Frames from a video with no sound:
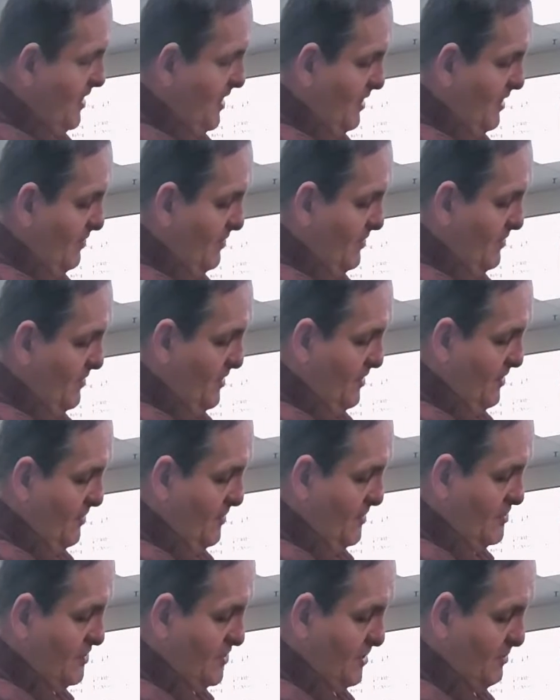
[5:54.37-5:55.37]

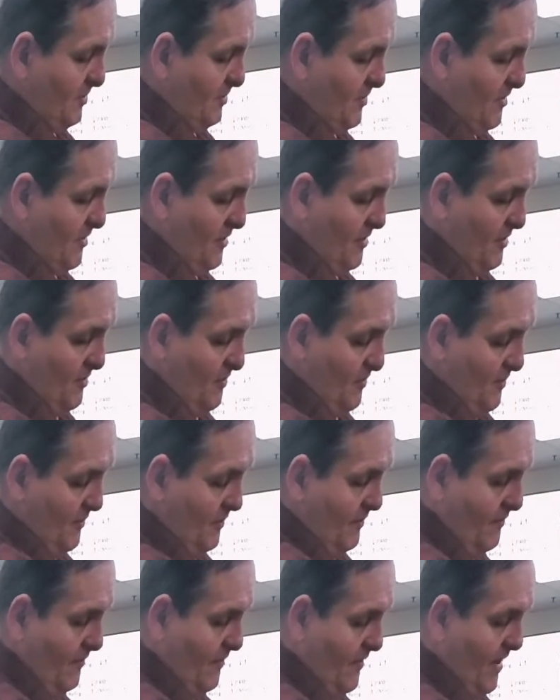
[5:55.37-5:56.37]
the
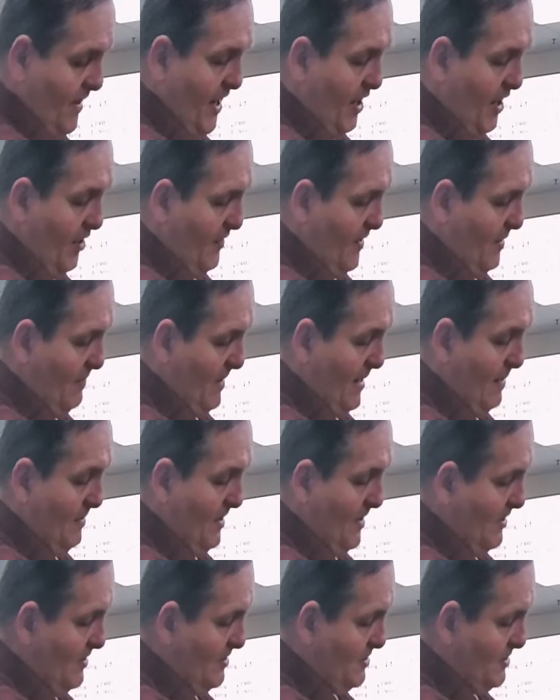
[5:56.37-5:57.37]
air that may
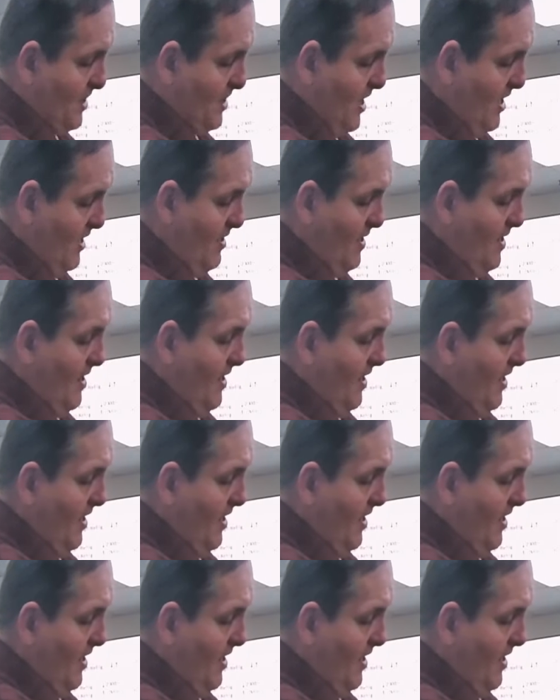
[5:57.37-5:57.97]
be in this line,